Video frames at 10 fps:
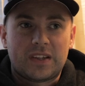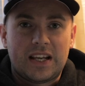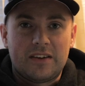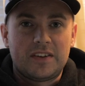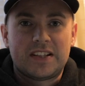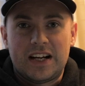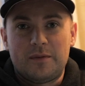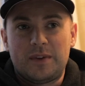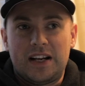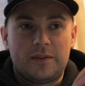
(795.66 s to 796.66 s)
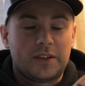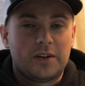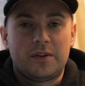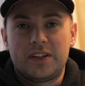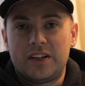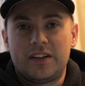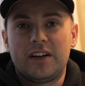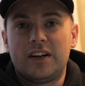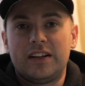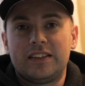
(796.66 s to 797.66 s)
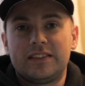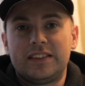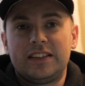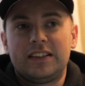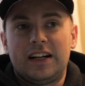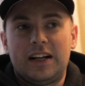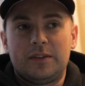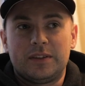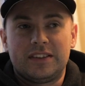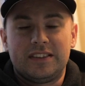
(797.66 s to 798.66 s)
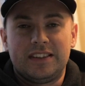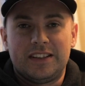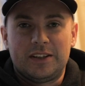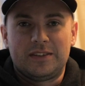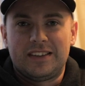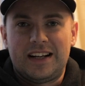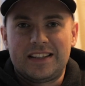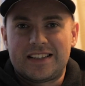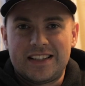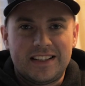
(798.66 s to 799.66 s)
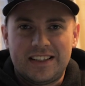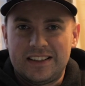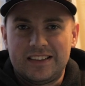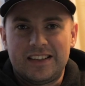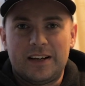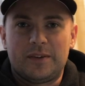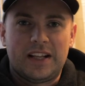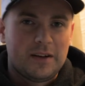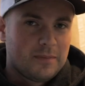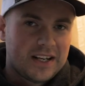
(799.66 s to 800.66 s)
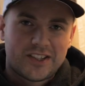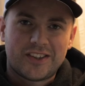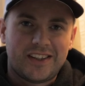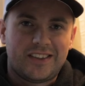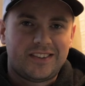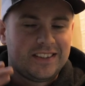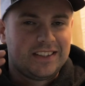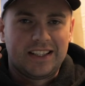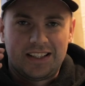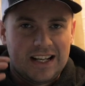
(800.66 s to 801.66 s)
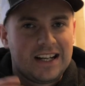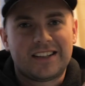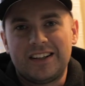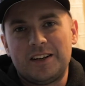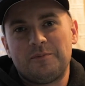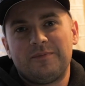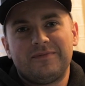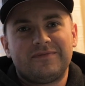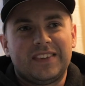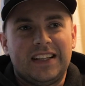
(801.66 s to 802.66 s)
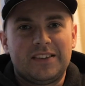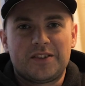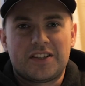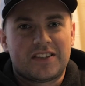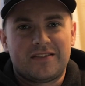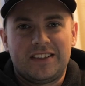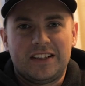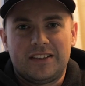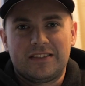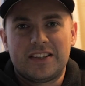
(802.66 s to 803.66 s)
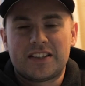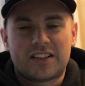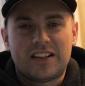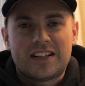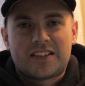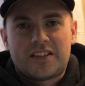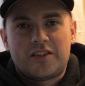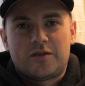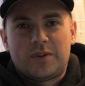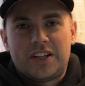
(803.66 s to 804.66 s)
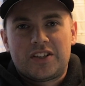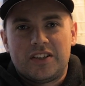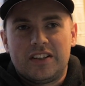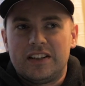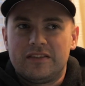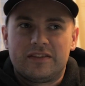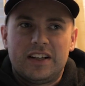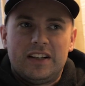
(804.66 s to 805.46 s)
every time that I would go in there and hunt, I'd see deer that would hit my trail and they'd lock up. And it was just, it was a classic situation of